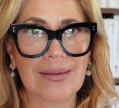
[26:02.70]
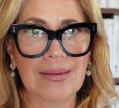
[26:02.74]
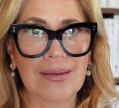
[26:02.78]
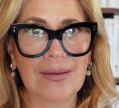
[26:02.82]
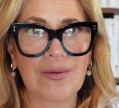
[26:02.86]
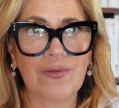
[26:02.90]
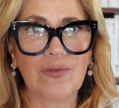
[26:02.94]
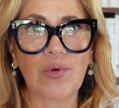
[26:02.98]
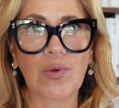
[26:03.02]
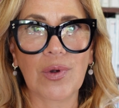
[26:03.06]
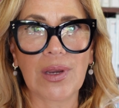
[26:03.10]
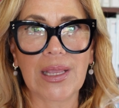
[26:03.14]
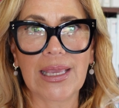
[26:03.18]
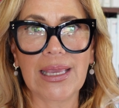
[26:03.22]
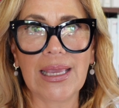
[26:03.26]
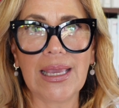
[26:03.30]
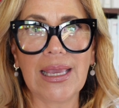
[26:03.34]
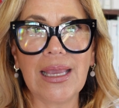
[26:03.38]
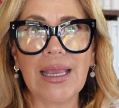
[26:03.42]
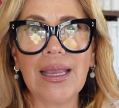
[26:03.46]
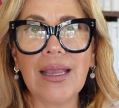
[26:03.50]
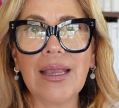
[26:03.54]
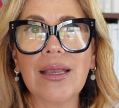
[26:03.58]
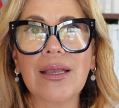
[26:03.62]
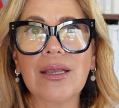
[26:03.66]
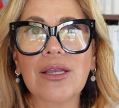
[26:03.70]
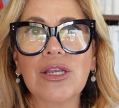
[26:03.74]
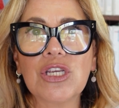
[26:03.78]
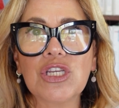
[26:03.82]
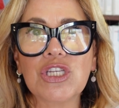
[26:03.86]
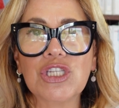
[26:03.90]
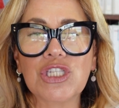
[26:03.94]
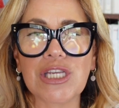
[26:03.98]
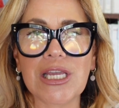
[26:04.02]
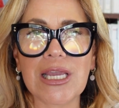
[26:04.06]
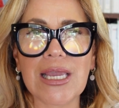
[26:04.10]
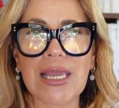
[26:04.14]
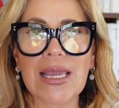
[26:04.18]
for he,
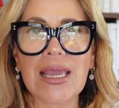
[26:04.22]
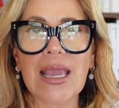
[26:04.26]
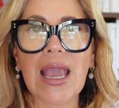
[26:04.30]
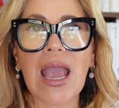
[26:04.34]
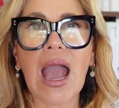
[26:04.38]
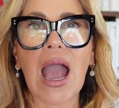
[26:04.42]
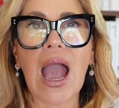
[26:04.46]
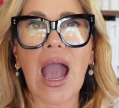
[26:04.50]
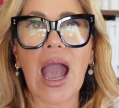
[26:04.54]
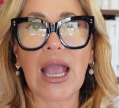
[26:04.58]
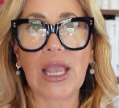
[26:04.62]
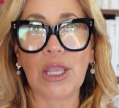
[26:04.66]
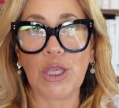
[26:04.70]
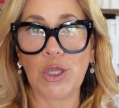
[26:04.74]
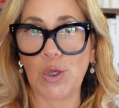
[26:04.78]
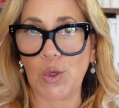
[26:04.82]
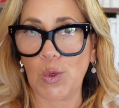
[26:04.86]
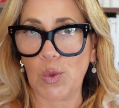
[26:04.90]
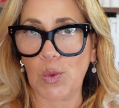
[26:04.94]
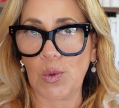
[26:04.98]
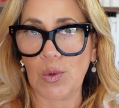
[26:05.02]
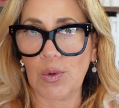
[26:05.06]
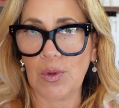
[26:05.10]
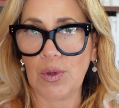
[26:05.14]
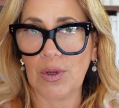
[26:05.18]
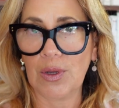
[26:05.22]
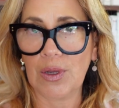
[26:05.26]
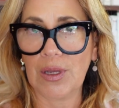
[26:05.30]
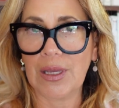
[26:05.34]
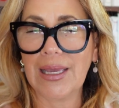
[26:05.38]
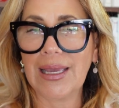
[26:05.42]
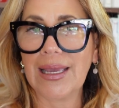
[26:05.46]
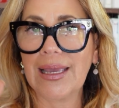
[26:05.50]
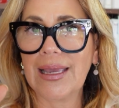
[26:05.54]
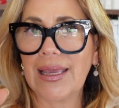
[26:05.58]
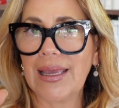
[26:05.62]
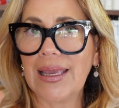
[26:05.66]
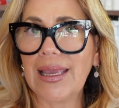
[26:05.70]
she, and you.
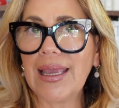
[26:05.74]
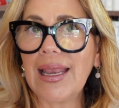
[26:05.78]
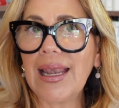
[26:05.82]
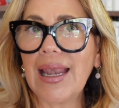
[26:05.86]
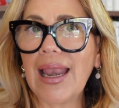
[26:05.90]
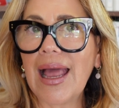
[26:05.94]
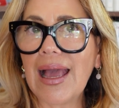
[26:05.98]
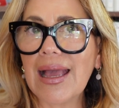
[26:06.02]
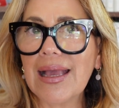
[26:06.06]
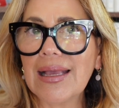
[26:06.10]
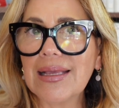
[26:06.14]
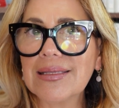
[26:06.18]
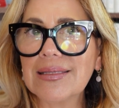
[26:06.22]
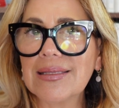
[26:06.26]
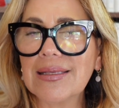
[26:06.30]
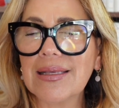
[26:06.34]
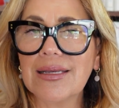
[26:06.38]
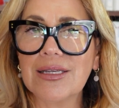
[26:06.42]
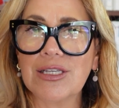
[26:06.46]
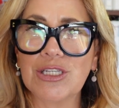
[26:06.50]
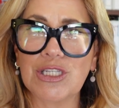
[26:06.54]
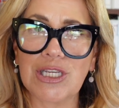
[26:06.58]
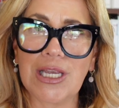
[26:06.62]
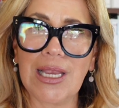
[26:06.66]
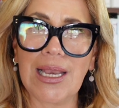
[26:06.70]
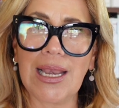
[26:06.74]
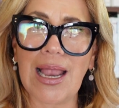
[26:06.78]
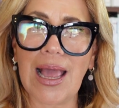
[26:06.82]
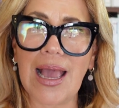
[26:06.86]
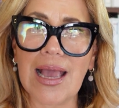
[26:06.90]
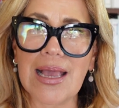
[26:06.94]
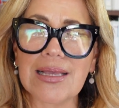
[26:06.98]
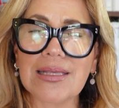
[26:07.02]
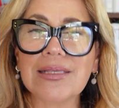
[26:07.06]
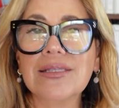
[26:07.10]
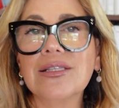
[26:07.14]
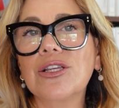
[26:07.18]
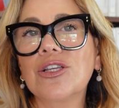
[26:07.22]
He likes, she
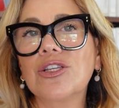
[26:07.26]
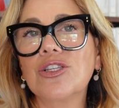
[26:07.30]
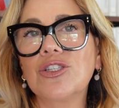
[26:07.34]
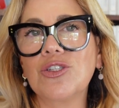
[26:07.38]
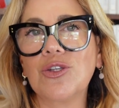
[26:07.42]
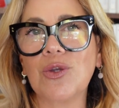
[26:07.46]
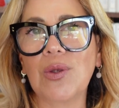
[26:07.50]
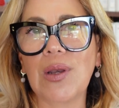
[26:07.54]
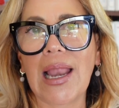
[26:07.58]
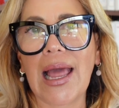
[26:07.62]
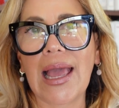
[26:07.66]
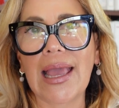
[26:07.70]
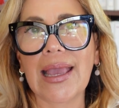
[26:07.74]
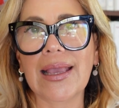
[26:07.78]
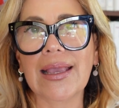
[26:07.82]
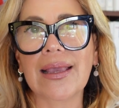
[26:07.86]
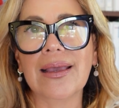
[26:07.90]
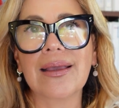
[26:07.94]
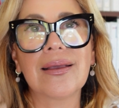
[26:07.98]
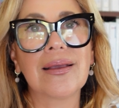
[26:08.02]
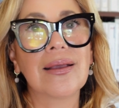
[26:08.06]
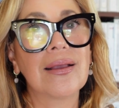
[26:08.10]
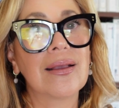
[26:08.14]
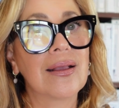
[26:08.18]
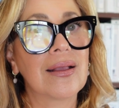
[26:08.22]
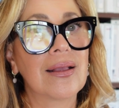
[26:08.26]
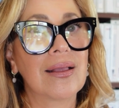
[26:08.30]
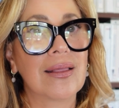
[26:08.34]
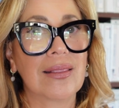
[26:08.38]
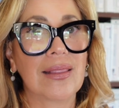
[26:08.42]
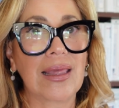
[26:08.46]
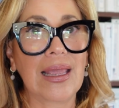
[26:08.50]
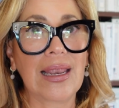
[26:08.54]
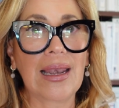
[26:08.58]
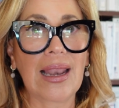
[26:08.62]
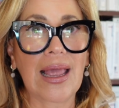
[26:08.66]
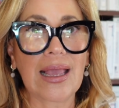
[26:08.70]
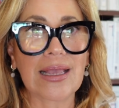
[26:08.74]
likes, you like.
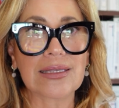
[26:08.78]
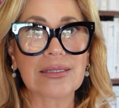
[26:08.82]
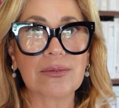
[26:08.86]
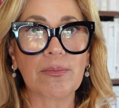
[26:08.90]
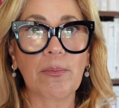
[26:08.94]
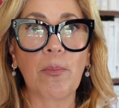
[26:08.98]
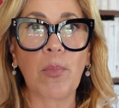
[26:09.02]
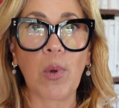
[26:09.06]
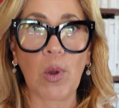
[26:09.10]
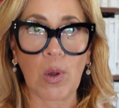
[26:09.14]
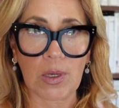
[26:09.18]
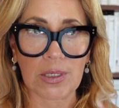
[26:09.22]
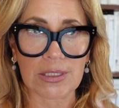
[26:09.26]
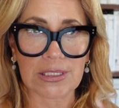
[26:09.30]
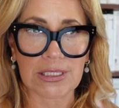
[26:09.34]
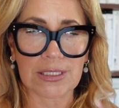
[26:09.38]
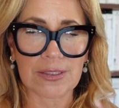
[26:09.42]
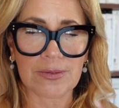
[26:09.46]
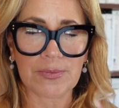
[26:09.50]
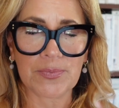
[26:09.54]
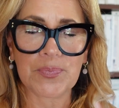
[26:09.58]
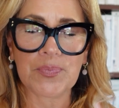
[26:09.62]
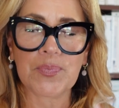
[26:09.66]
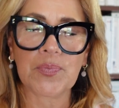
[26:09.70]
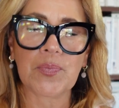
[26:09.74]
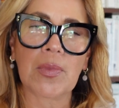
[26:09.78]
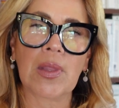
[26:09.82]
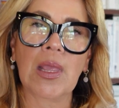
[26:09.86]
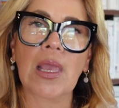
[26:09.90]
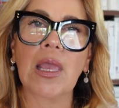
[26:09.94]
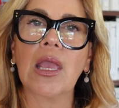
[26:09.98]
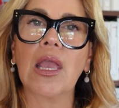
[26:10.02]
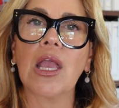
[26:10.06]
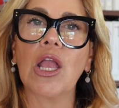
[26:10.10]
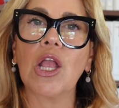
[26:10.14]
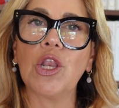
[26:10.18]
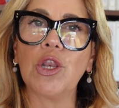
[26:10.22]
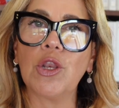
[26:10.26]
They like books.
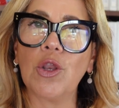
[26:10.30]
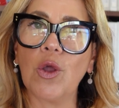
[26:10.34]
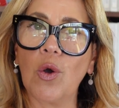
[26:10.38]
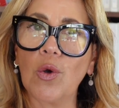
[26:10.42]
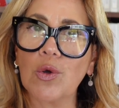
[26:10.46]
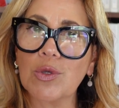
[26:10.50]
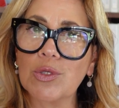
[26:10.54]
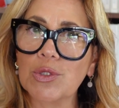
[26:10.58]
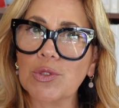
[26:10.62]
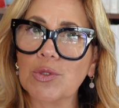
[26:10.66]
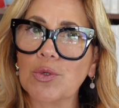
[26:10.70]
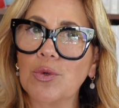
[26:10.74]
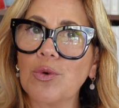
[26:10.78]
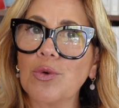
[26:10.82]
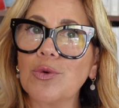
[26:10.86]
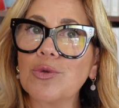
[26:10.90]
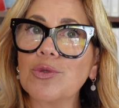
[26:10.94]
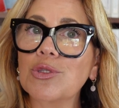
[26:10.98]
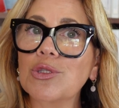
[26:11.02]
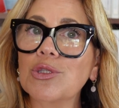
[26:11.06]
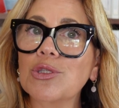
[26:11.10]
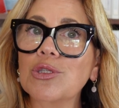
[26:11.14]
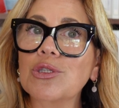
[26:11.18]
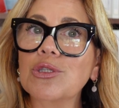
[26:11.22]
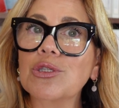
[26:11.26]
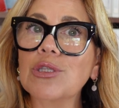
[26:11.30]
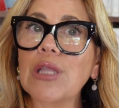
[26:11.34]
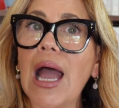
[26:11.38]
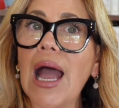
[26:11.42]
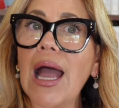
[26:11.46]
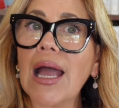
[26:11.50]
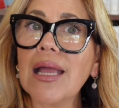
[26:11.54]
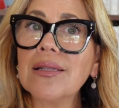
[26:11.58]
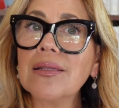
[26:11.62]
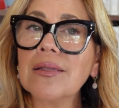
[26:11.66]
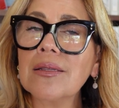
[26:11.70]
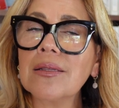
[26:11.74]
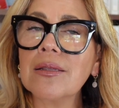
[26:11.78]
Nos
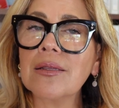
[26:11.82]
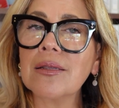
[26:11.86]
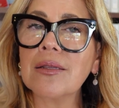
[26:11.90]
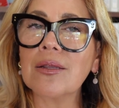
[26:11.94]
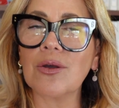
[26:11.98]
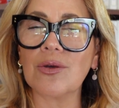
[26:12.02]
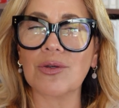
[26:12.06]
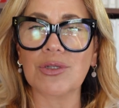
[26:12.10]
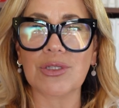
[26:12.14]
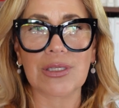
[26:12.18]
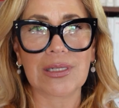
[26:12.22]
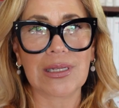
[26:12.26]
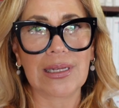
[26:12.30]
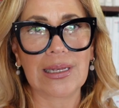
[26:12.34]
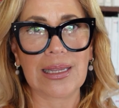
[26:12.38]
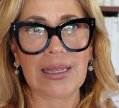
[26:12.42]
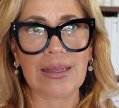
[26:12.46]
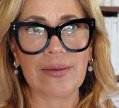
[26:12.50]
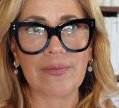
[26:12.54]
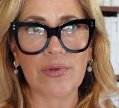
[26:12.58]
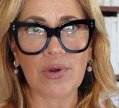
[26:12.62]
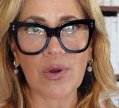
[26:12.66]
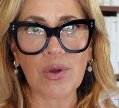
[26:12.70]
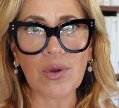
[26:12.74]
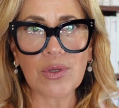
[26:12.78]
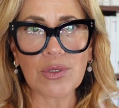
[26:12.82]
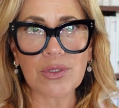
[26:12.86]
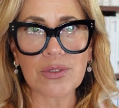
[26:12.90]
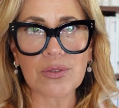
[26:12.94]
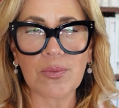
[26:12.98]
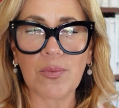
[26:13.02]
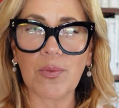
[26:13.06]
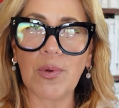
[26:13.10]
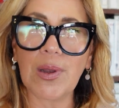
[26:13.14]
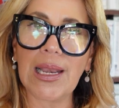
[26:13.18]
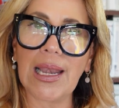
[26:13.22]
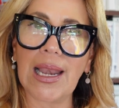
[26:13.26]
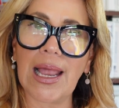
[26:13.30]
gustan los libros,
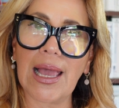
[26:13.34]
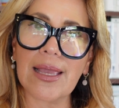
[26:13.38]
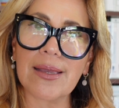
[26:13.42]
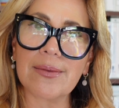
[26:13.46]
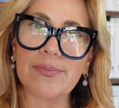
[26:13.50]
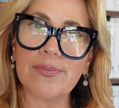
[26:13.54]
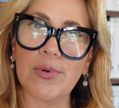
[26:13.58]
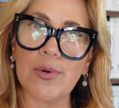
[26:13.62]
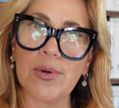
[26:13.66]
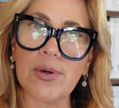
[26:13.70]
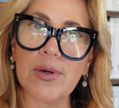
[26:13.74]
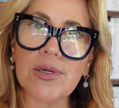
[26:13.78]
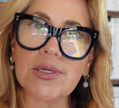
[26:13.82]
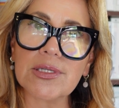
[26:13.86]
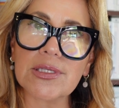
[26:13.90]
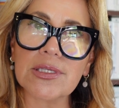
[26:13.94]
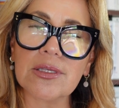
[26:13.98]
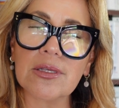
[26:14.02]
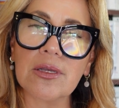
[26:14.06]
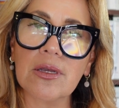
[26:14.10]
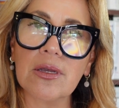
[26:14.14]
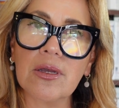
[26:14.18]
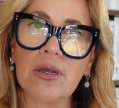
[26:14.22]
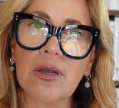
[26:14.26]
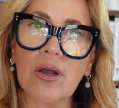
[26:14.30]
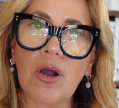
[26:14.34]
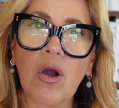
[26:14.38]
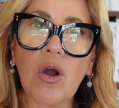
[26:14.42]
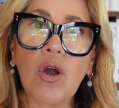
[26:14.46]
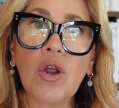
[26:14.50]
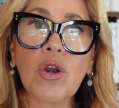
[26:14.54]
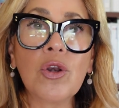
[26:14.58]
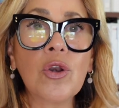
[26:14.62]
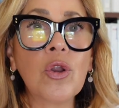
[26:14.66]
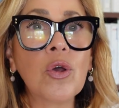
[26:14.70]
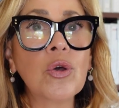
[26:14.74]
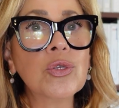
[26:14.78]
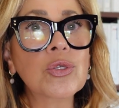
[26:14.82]
we like books.
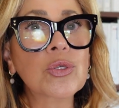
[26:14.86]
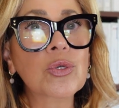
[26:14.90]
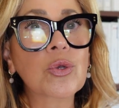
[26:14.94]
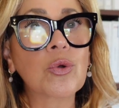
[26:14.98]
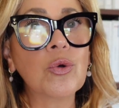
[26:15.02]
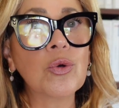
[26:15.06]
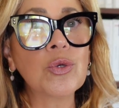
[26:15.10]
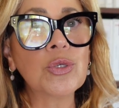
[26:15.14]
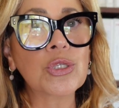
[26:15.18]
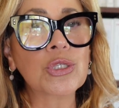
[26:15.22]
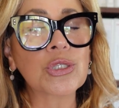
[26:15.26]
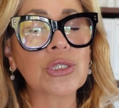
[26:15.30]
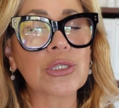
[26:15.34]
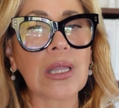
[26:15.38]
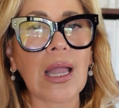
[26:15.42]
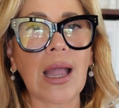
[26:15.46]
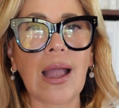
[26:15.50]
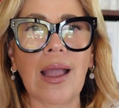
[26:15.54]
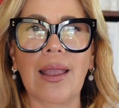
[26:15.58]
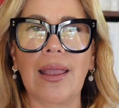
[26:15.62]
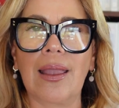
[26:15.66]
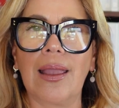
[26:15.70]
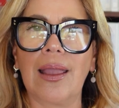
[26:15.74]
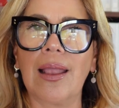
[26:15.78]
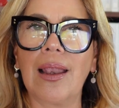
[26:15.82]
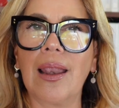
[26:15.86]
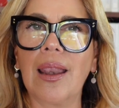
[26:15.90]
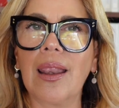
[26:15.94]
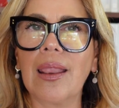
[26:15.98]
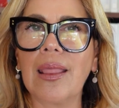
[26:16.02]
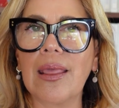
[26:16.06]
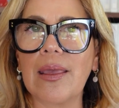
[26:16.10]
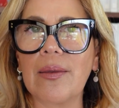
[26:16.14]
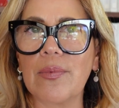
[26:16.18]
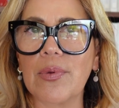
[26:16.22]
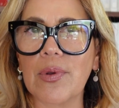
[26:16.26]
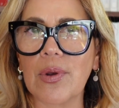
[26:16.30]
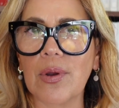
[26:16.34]
Or nos gusta el
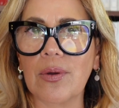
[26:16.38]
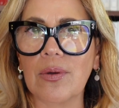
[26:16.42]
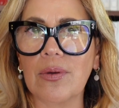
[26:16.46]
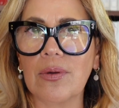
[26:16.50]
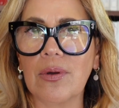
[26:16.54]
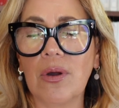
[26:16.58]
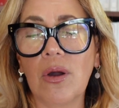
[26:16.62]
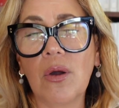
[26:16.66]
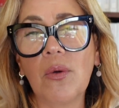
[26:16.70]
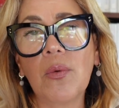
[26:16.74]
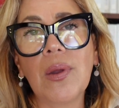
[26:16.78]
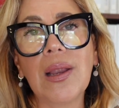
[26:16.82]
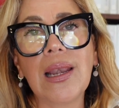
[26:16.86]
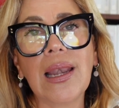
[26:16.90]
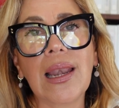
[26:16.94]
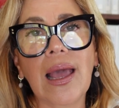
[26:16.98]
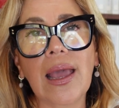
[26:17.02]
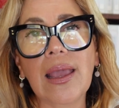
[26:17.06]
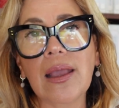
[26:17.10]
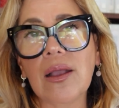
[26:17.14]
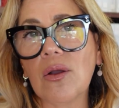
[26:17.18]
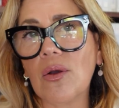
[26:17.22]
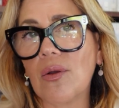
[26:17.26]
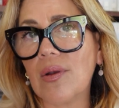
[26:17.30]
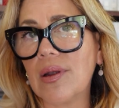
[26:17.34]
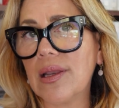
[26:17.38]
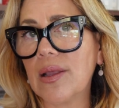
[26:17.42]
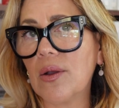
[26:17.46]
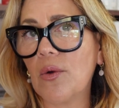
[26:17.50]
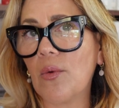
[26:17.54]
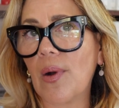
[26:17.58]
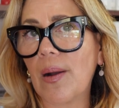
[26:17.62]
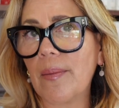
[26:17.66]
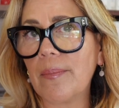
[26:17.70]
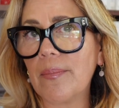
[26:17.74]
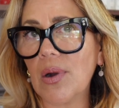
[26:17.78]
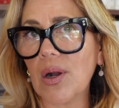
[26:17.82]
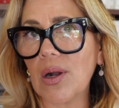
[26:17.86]
libro, or we like only
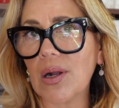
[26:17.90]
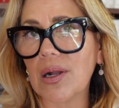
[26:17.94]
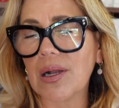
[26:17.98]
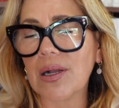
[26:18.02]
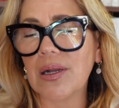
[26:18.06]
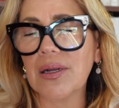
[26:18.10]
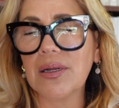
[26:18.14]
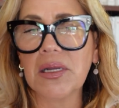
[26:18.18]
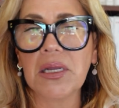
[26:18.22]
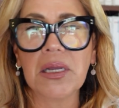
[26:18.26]
one book.